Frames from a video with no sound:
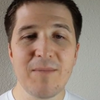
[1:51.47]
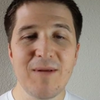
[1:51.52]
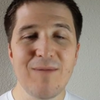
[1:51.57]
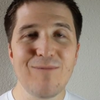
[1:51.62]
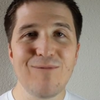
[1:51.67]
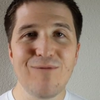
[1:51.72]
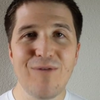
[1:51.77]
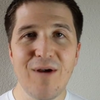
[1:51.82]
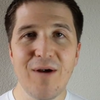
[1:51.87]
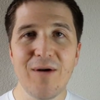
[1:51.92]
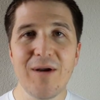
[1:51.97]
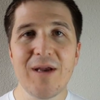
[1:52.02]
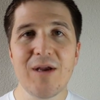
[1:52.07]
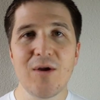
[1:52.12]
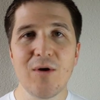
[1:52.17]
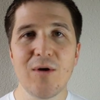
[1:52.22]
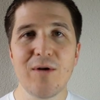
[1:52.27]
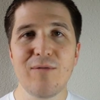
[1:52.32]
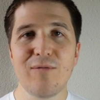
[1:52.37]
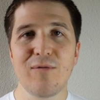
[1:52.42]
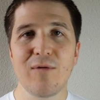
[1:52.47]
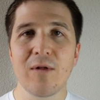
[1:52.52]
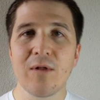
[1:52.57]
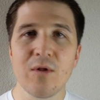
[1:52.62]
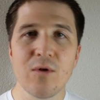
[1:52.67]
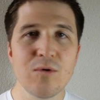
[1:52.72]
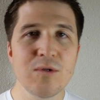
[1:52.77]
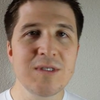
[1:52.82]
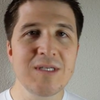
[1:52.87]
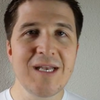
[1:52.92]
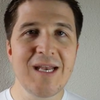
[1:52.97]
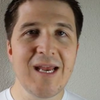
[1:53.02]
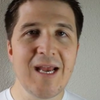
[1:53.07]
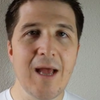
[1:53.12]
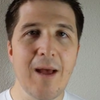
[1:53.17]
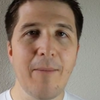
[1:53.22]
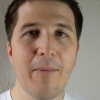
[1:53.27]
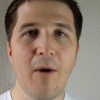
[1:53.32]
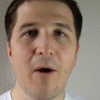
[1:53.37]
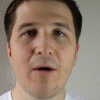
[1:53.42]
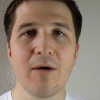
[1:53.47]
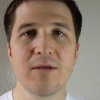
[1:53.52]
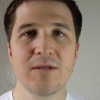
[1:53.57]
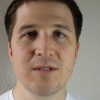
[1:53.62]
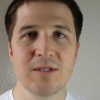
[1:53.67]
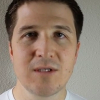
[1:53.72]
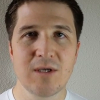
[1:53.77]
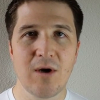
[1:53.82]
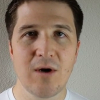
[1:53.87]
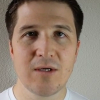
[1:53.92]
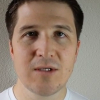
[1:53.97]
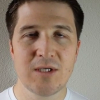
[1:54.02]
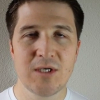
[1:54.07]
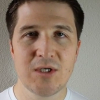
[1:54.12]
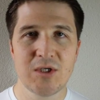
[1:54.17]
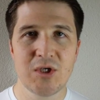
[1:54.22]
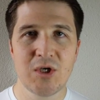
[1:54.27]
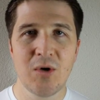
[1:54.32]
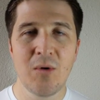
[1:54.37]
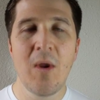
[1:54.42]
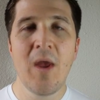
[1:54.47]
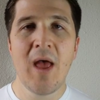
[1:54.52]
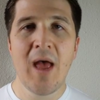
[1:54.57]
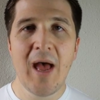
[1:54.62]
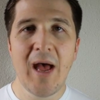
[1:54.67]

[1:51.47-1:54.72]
be very good for loosening up hardened scar tissue.